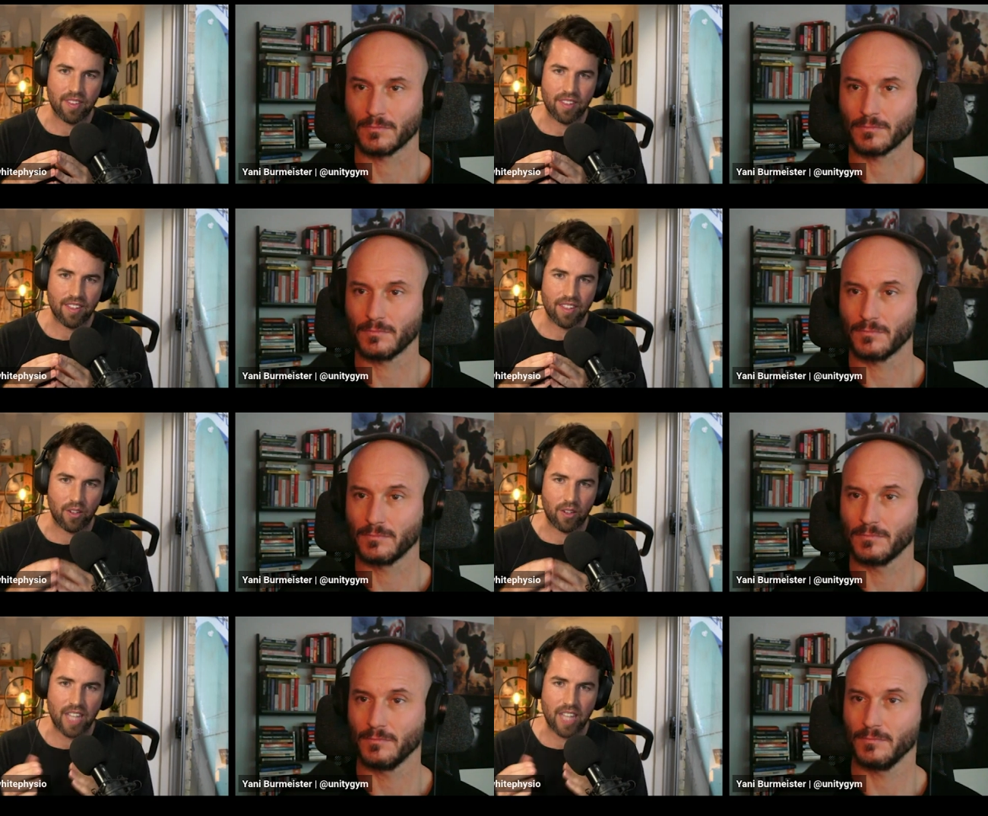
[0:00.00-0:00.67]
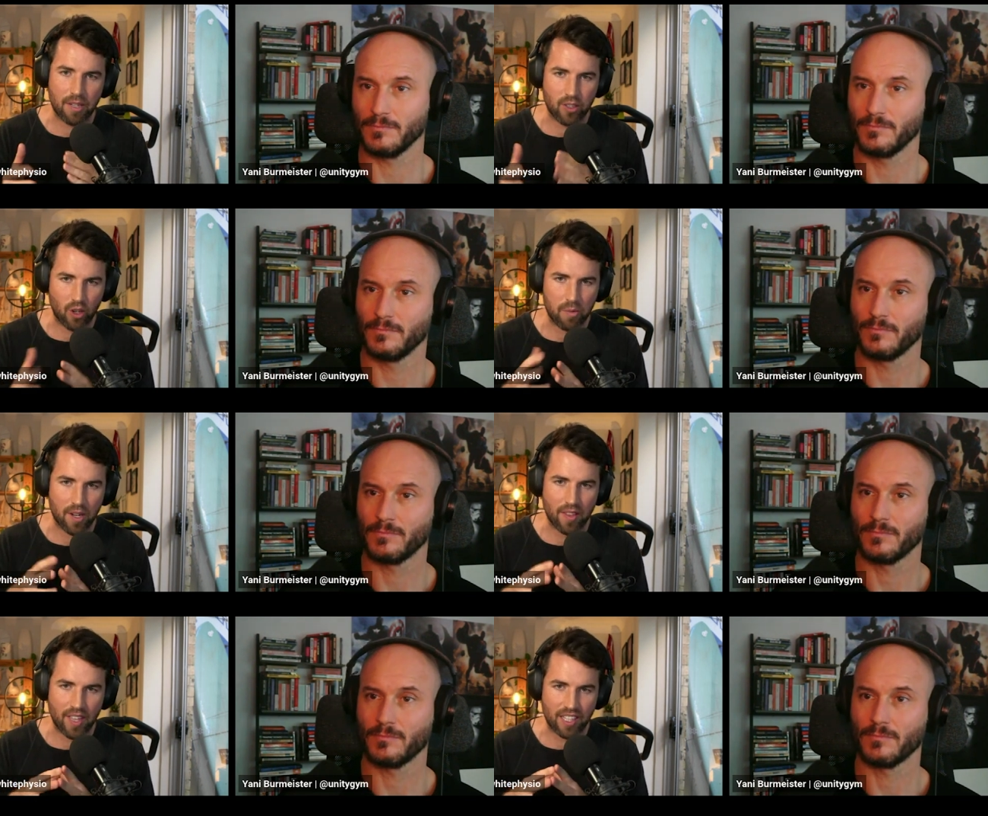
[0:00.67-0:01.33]
Speaker 1: those same enjoyment
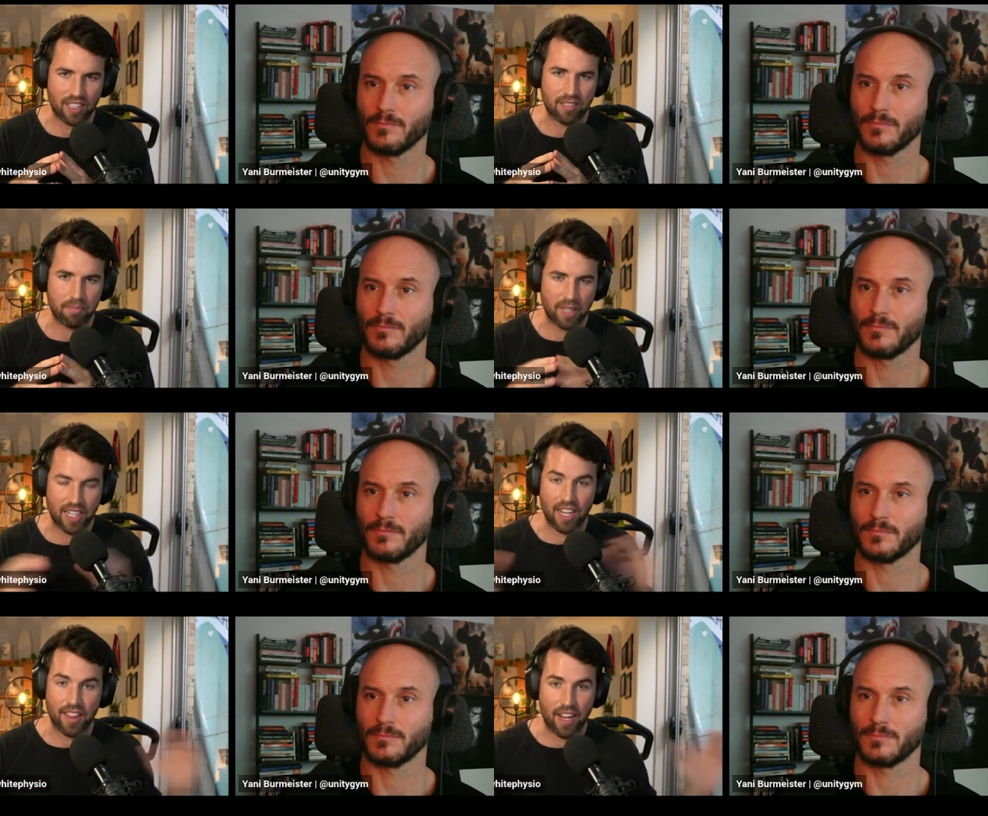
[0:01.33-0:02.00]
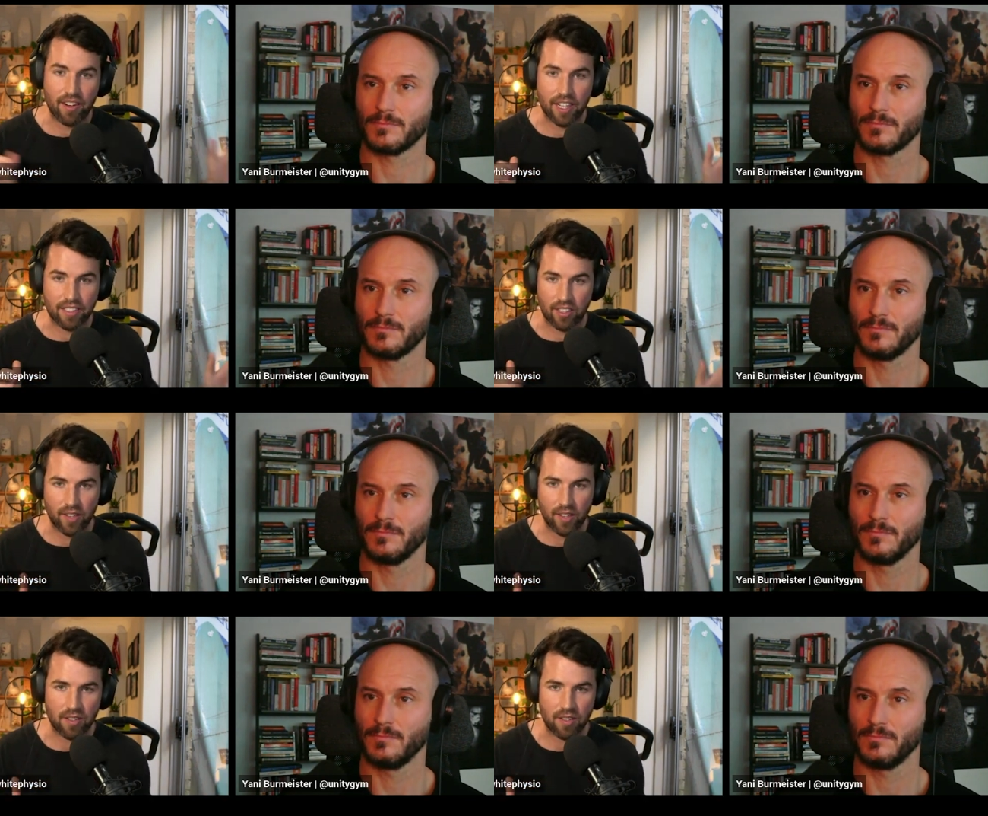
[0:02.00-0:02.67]
things, but in other areas. And
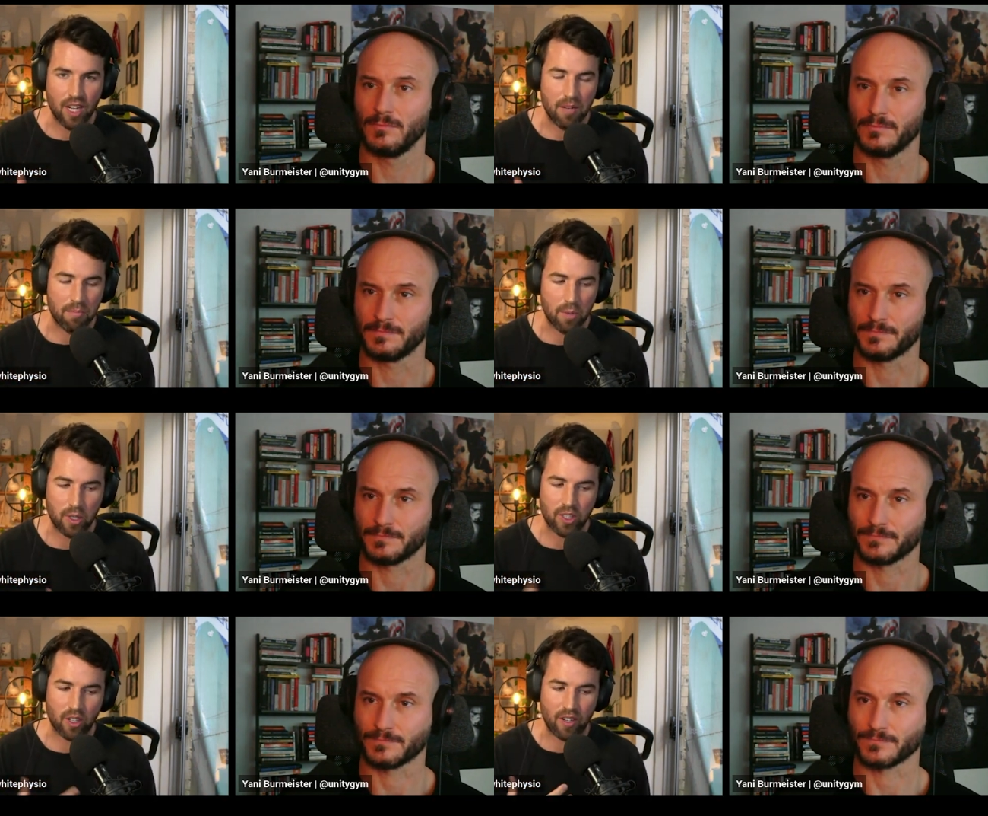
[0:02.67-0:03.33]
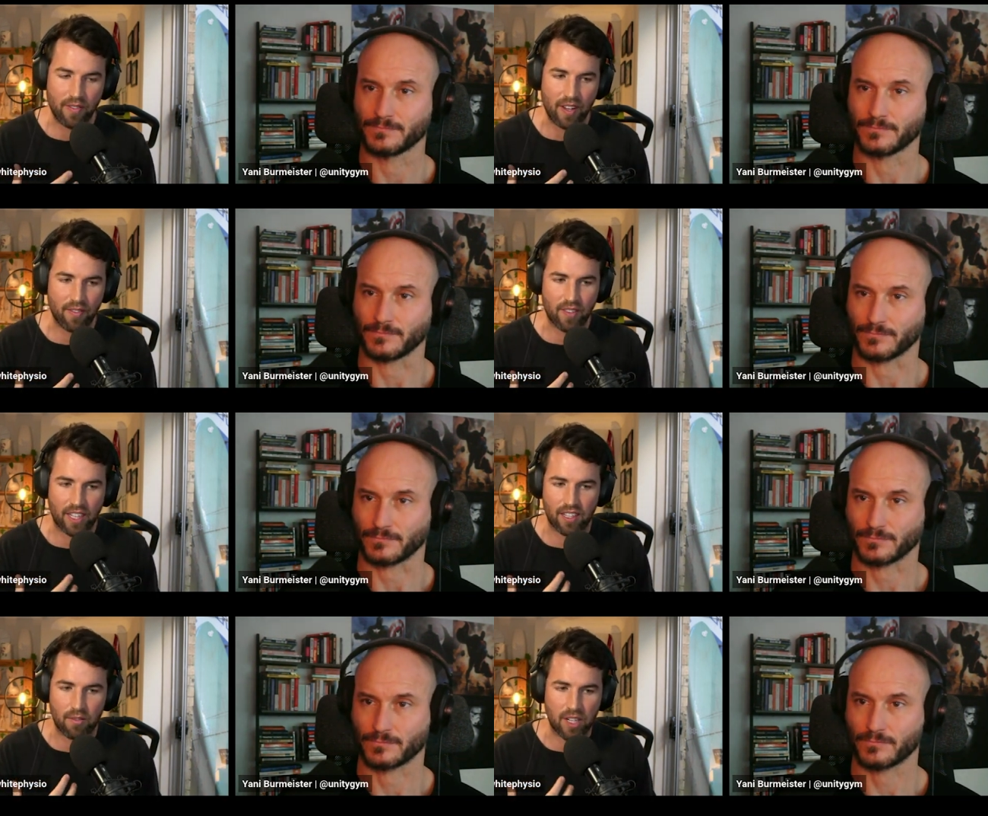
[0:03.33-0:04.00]
often more so if like
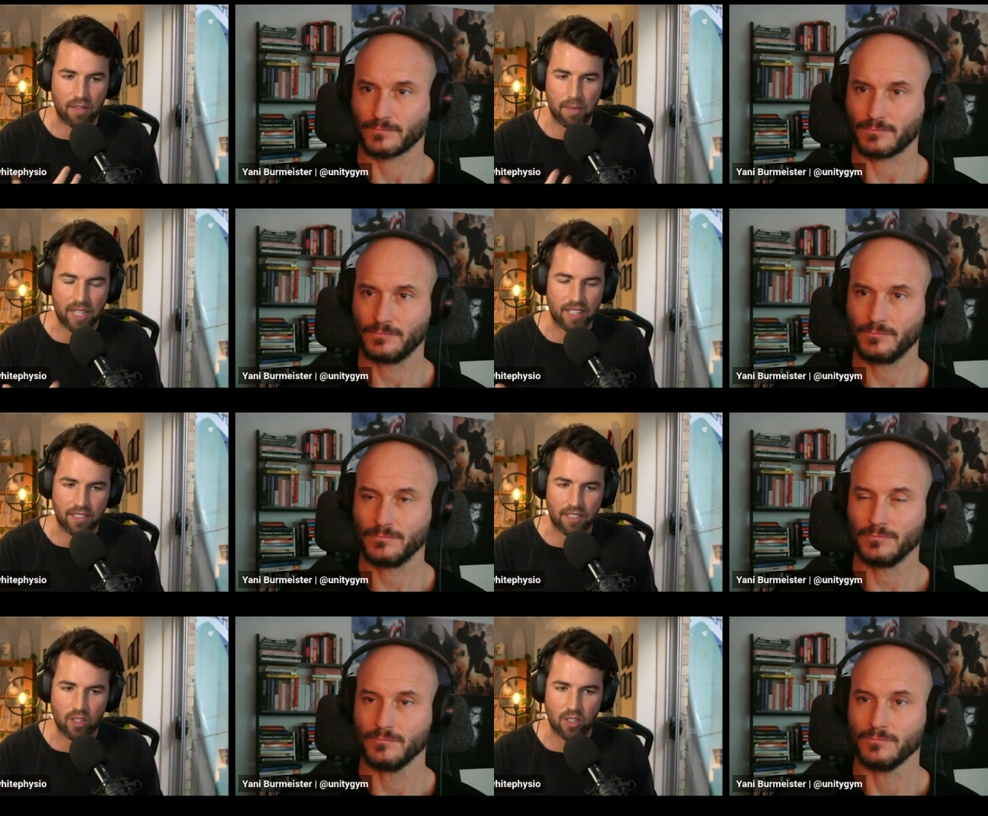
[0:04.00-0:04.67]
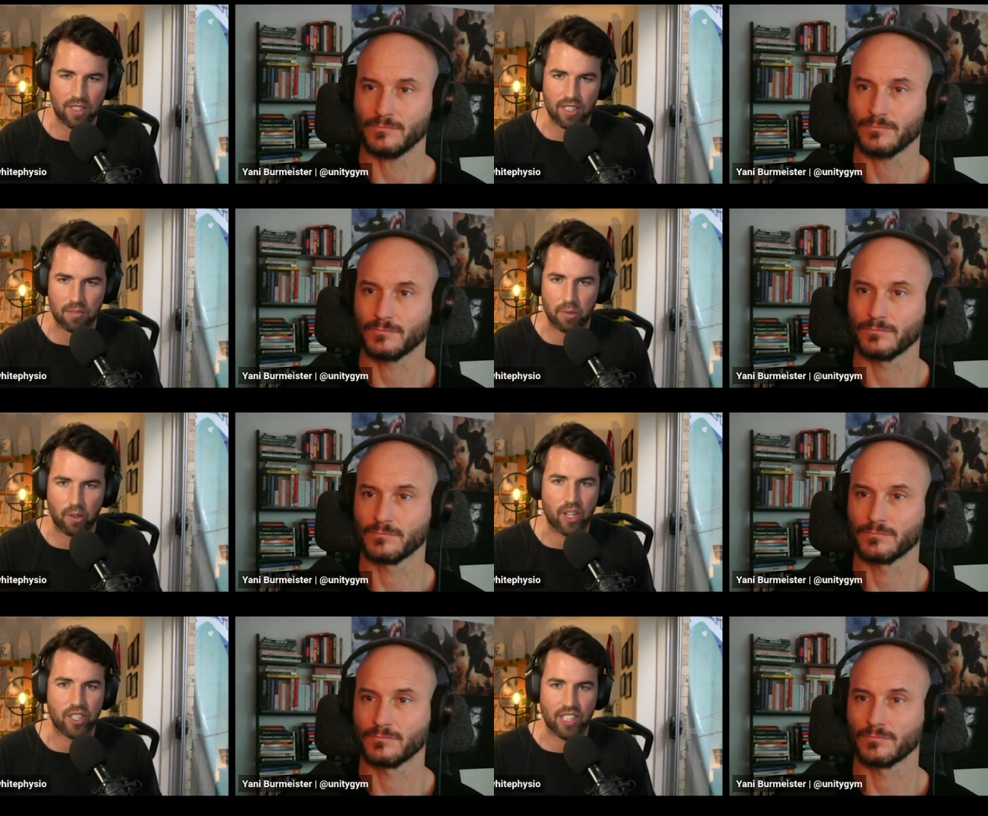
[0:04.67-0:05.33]
one of the best things for humans is
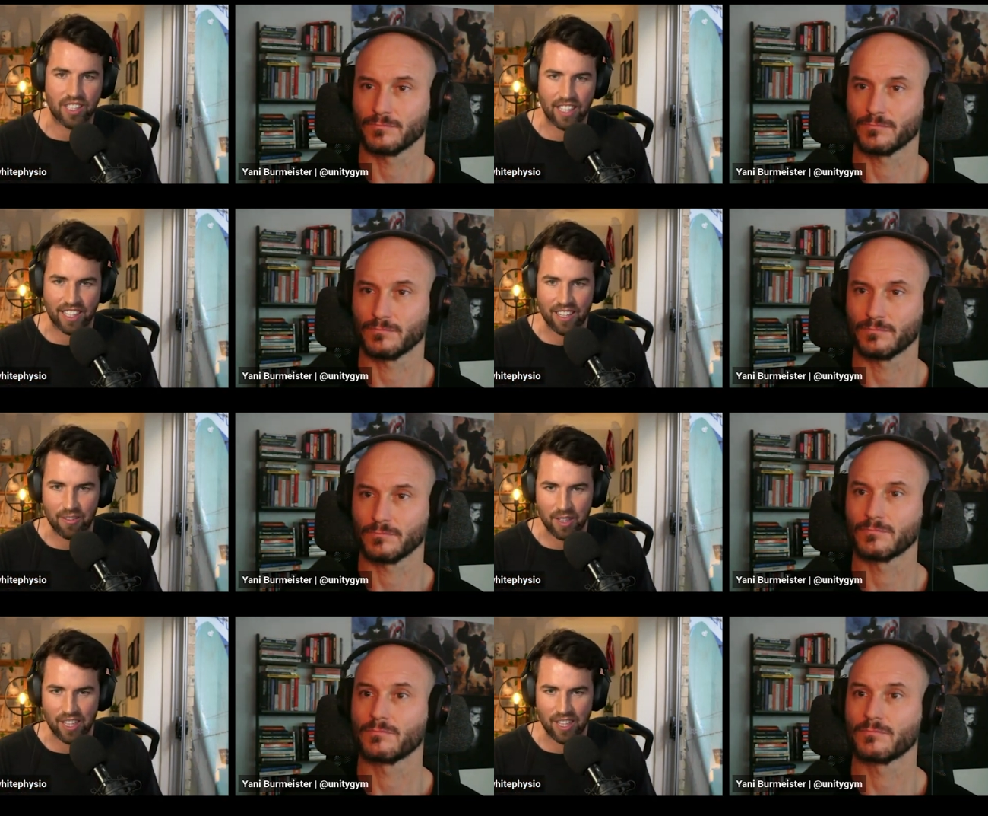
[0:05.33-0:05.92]
progression. Like we love